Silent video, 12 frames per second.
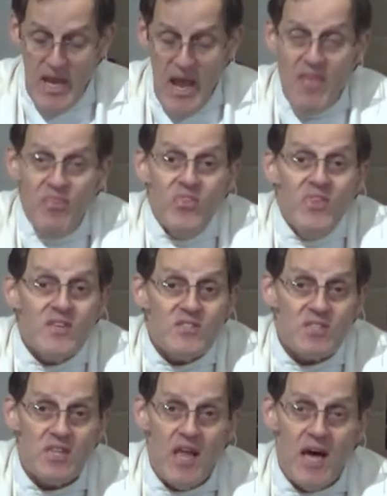And
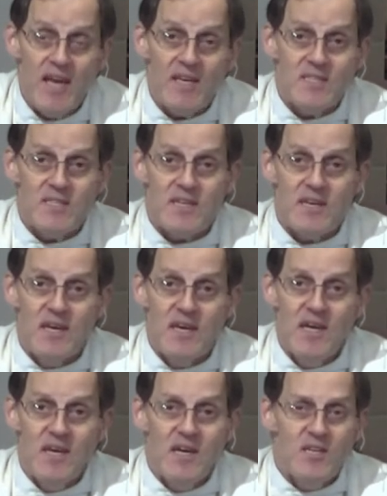this light
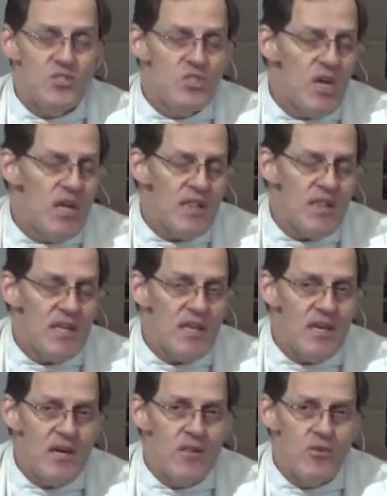gently
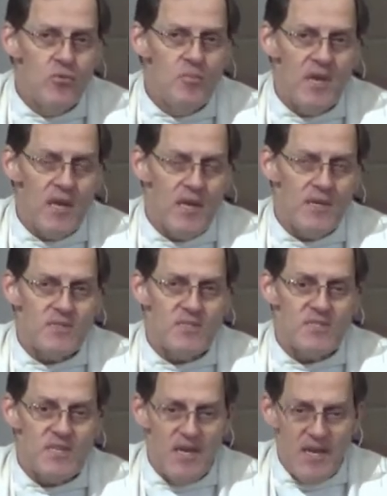
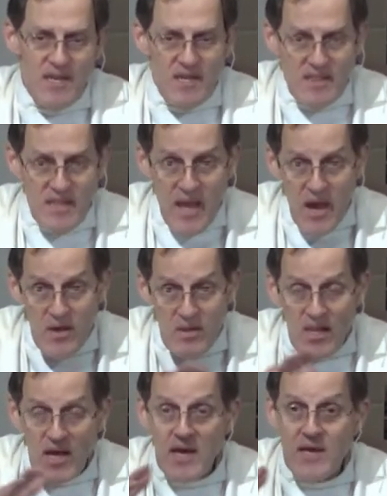illuminates the
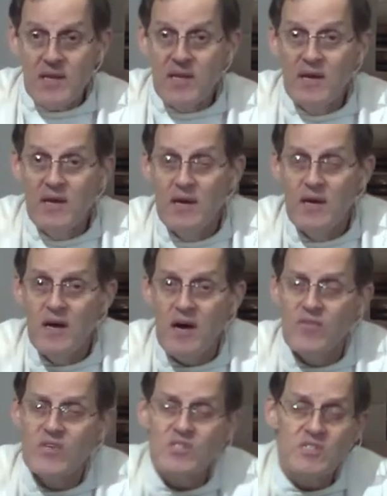outline of
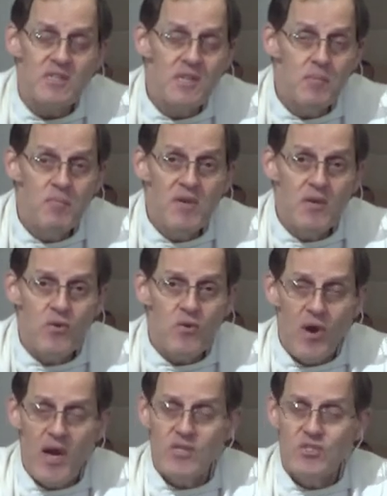a sleeping
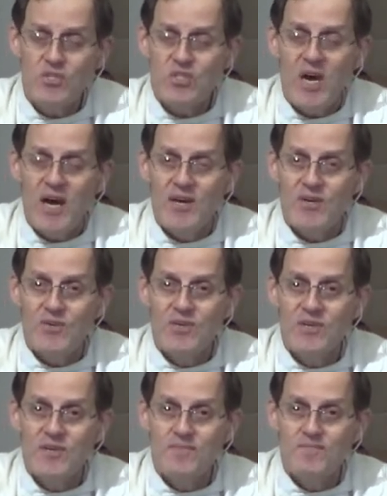Christ child.
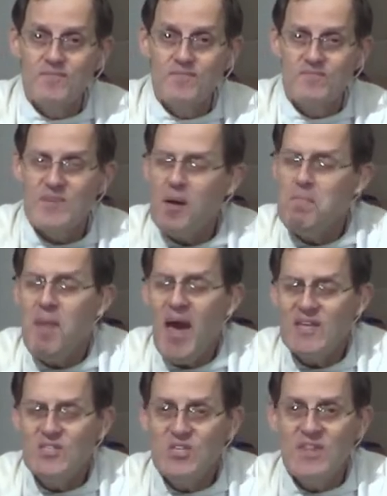
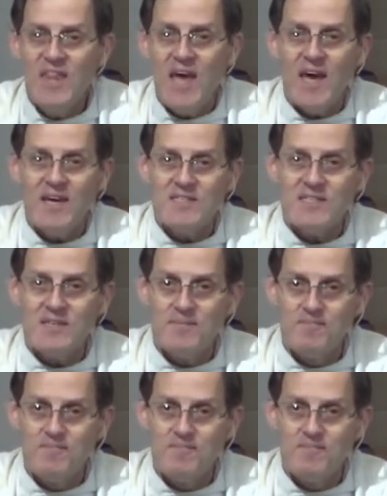Imagine that.